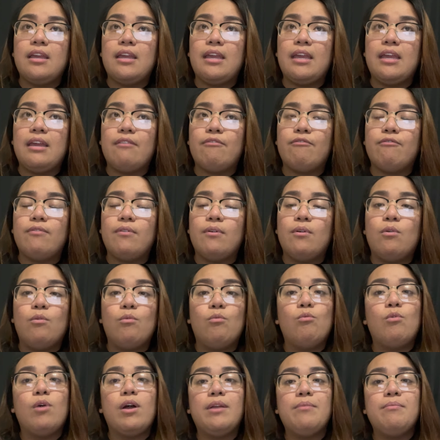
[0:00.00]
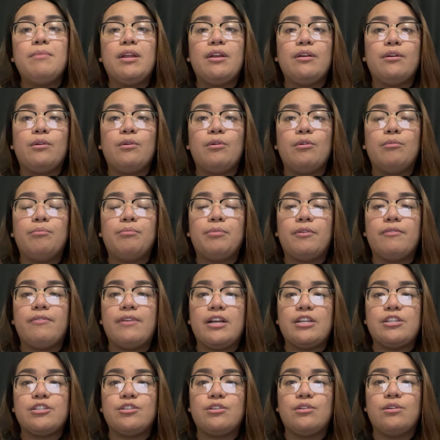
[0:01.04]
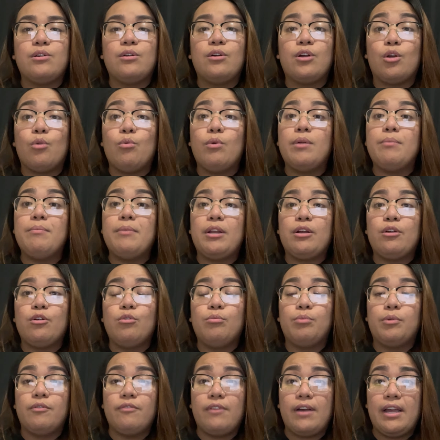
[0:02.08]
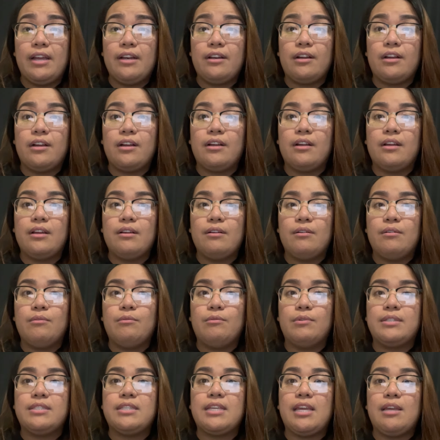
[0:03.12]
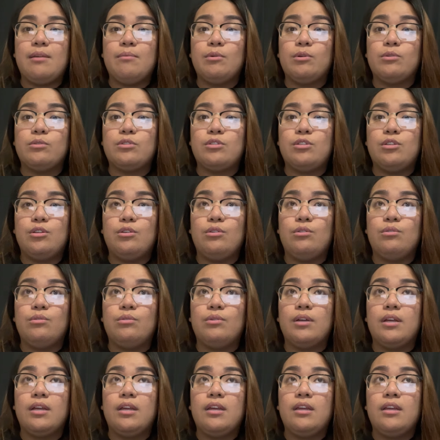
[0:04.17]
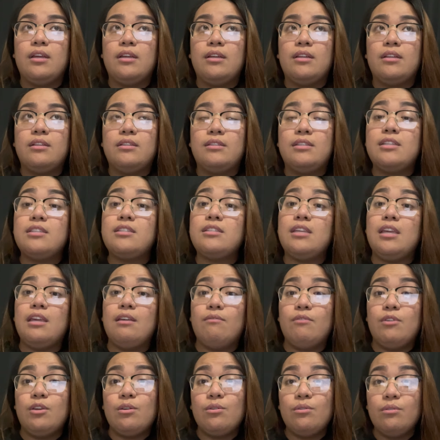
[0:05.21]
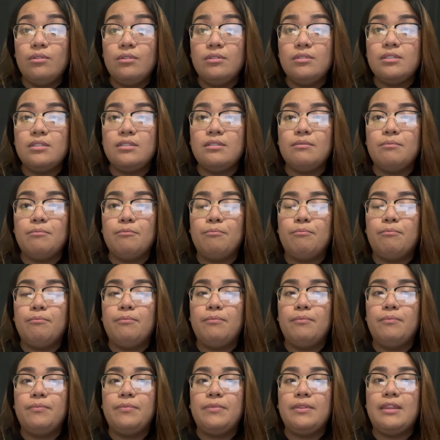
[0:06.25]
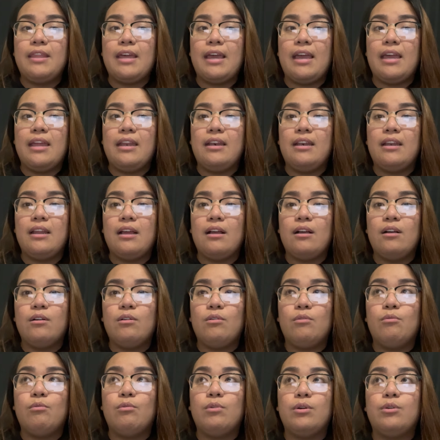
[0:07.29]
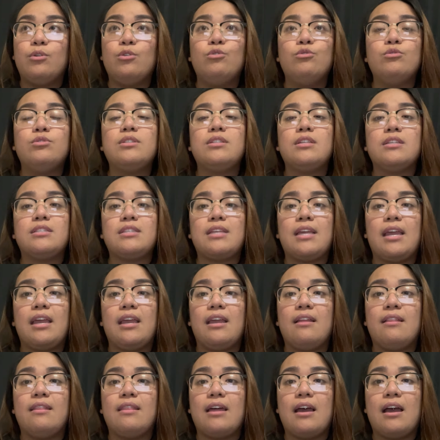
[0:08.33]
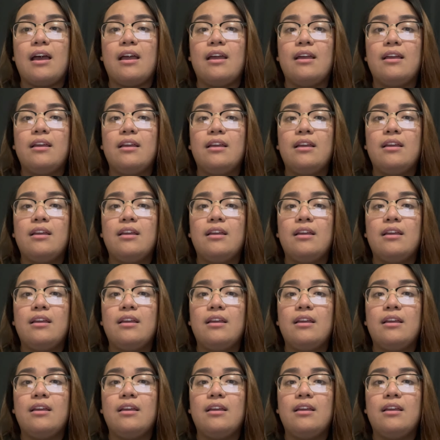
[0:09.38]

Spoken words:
if one medical professional or one medical provider was able to deceive you, then who's to say that